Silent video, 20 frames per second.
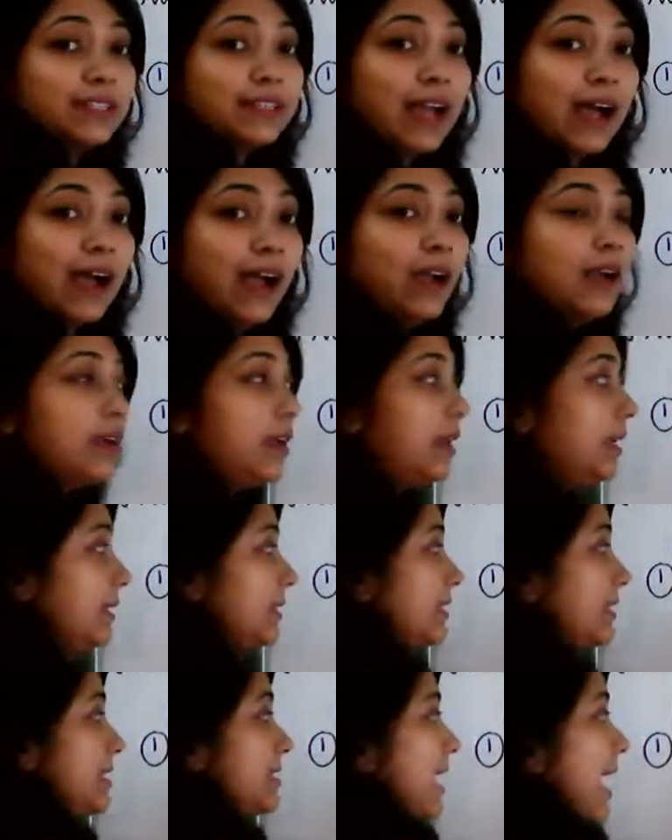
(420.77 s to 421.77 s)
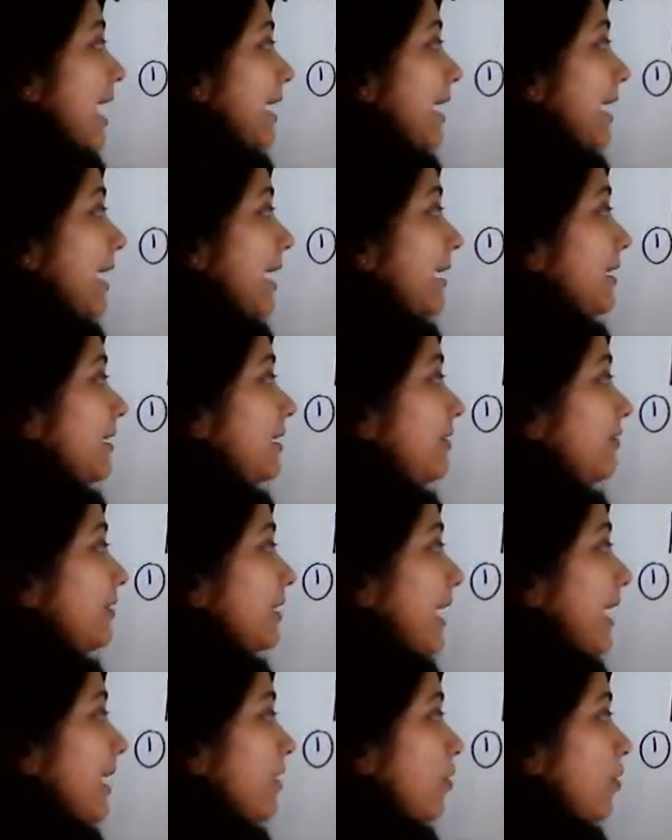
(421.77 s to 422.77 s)
theta, this angle
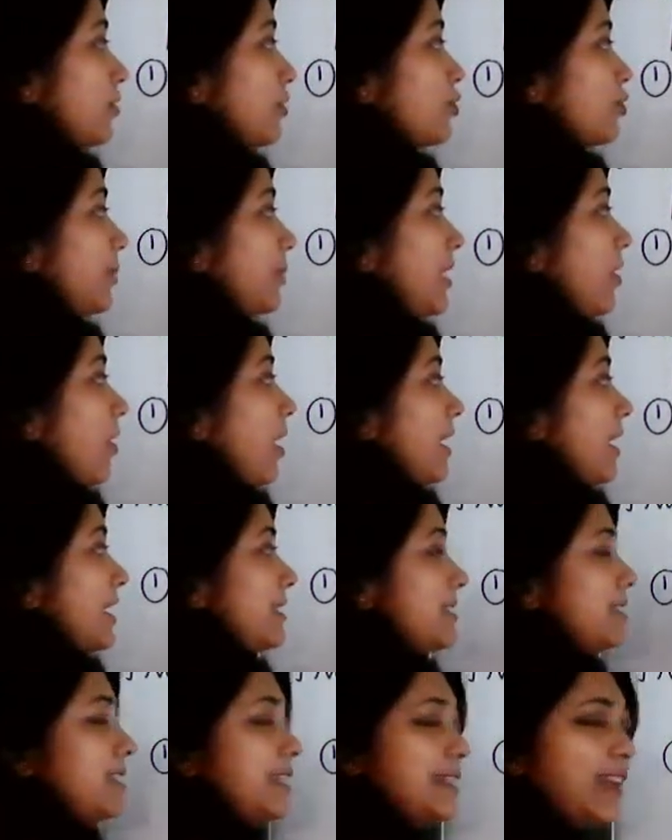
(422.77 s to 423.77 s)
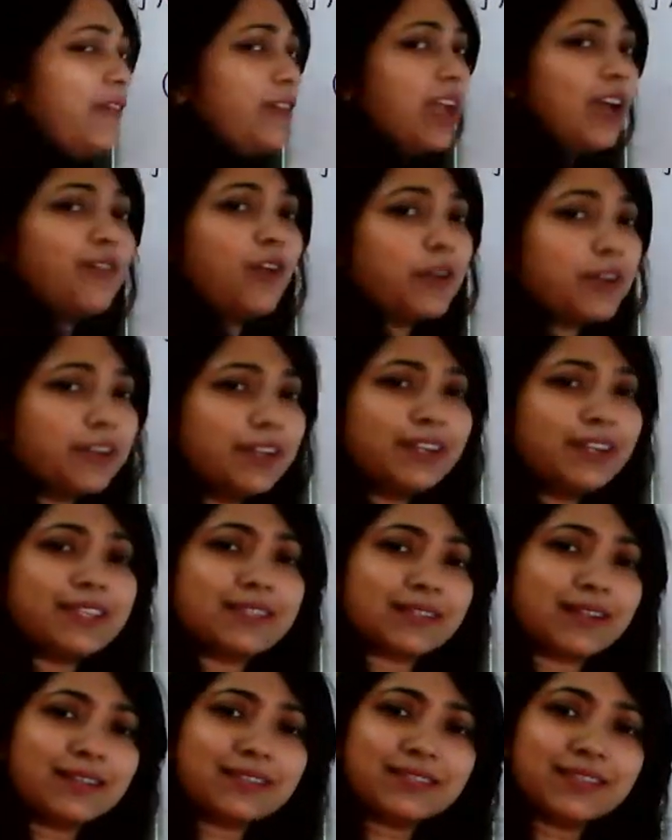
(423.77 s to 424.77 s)
can also be called as theta. We have
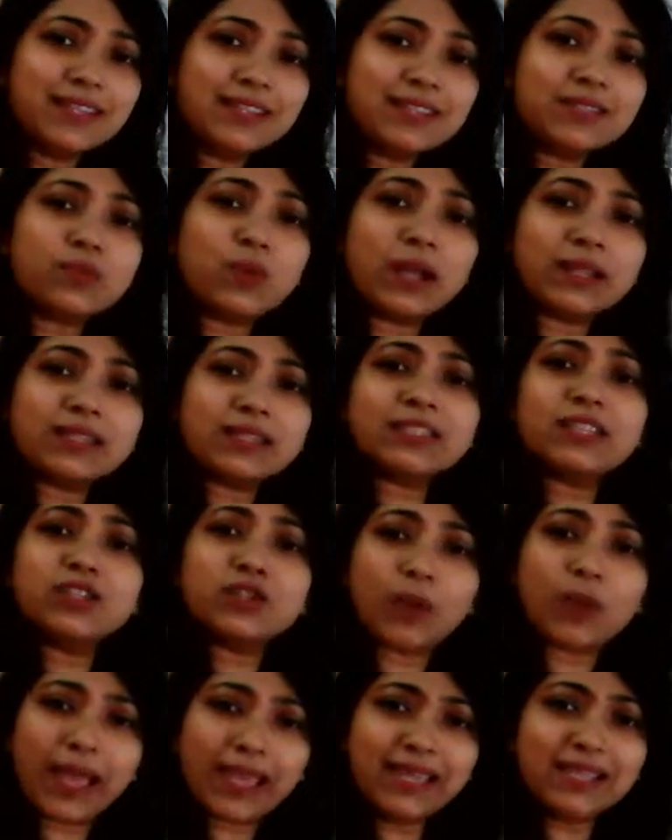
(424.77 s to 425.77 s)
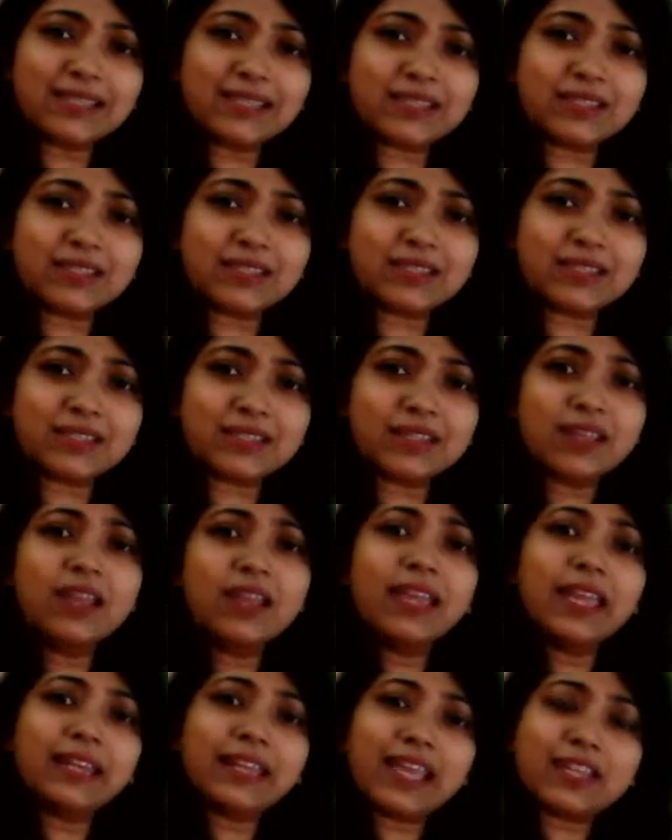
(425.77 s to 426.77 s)
already discussed this once and twice
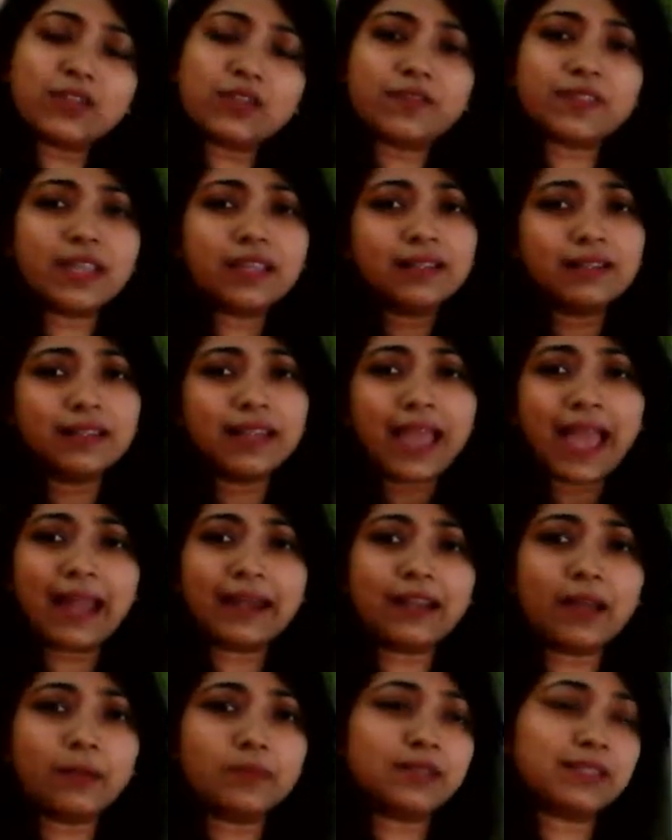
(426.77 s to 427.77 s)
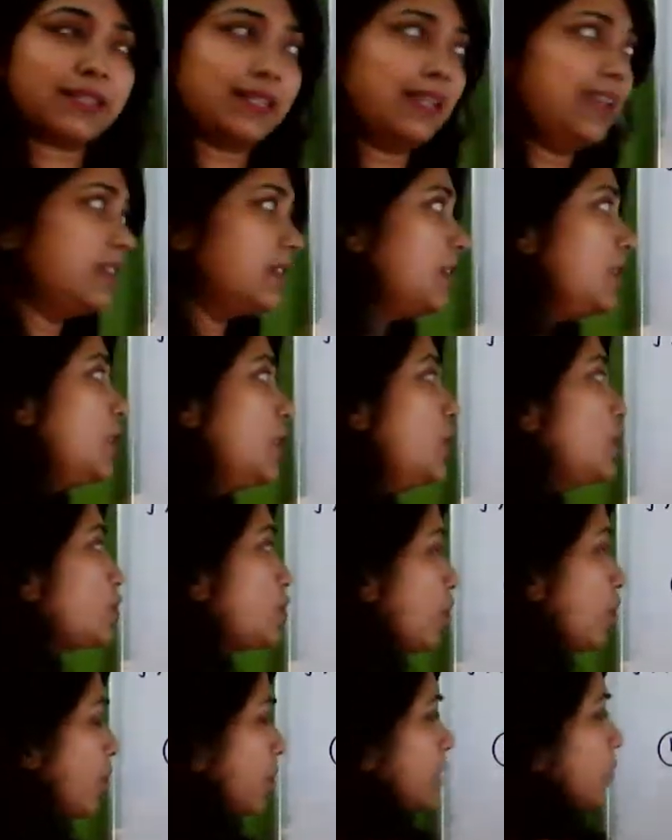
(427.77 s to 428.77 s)
in case of single and double slit.
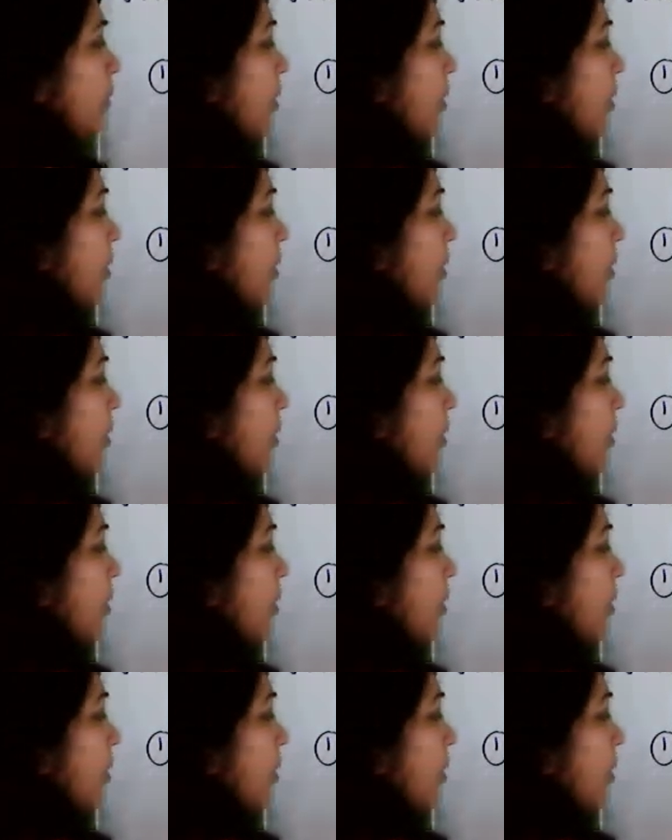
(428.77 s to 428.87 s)
So